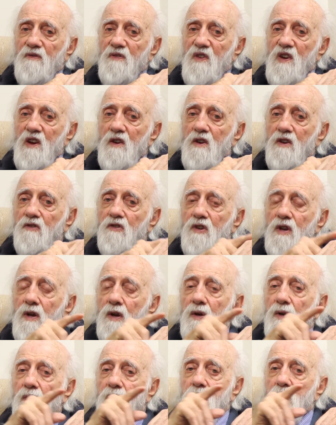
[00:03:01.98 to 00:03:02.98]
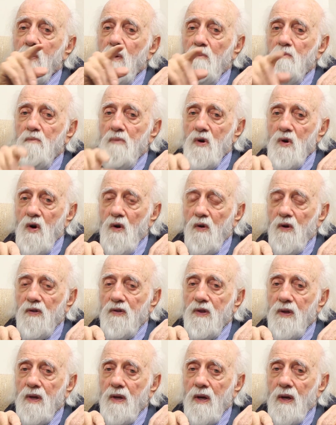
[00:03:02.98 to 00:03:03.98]
fetus to
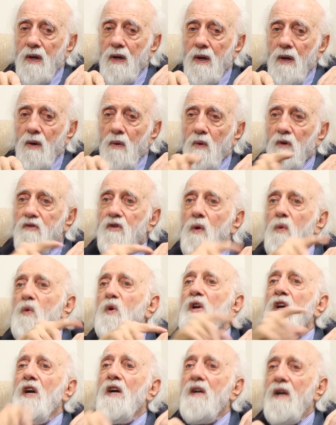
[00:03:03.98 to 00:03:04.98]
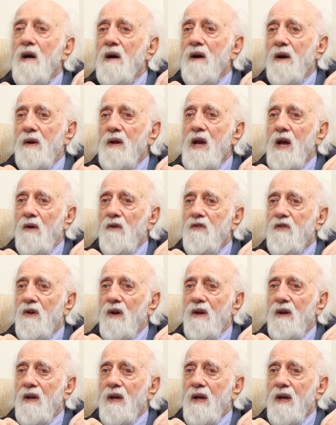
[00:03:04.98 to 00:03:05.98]
birth was a reincarnation,
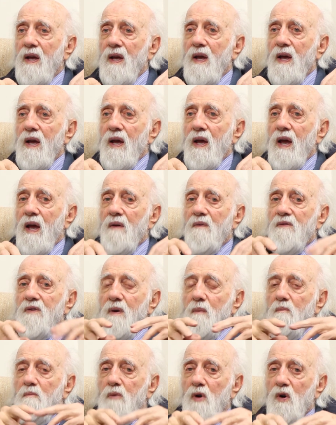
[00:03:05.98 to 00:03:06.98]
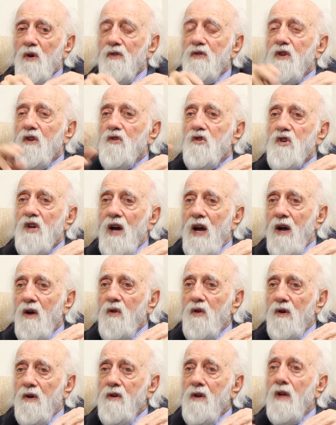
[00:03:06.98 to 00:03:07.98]
and from birth to
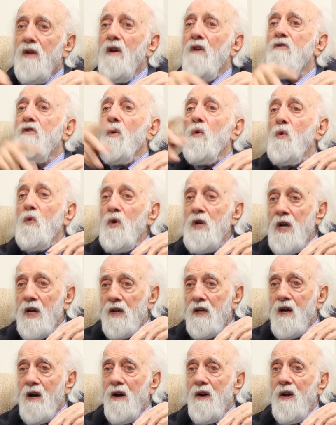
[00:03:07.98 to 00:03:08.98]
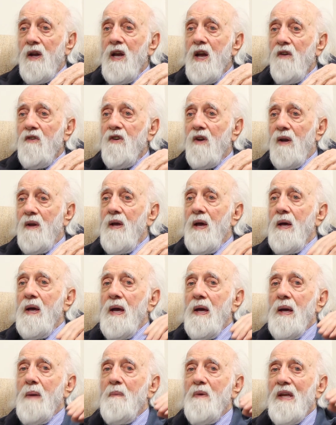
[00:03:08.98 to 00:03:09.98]
childhood is a reincarnation.
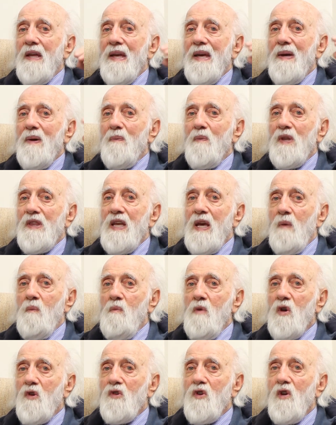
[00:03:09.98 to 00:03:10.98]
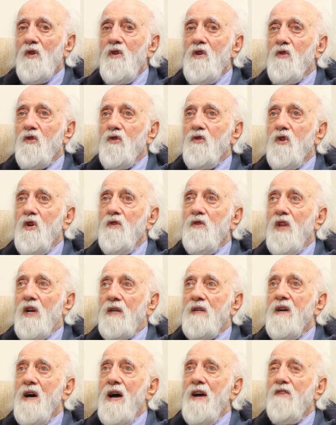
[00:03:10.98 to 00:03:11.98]
But they misunderstood the
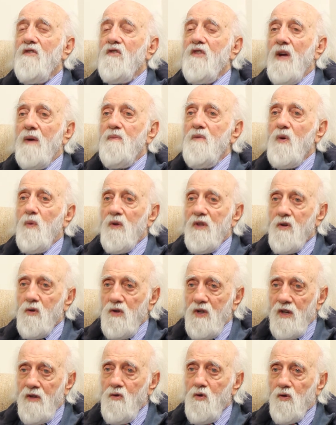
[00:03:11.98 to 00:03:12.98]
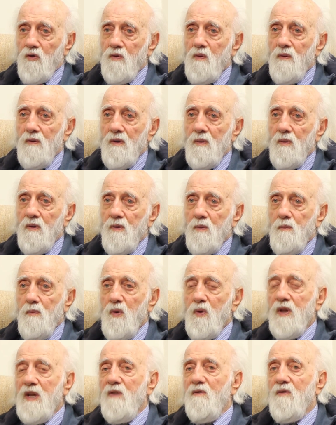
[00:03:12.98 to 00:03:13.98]
concept of what was
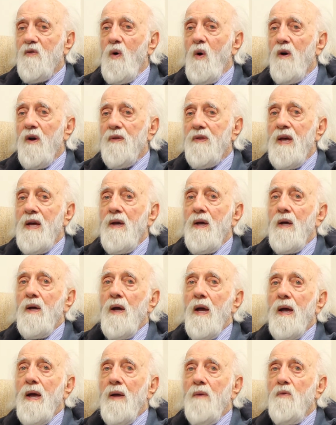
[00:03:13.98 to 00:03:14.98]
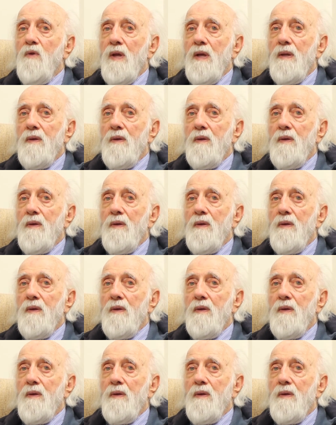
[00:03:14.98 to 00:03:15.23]
putting forth, and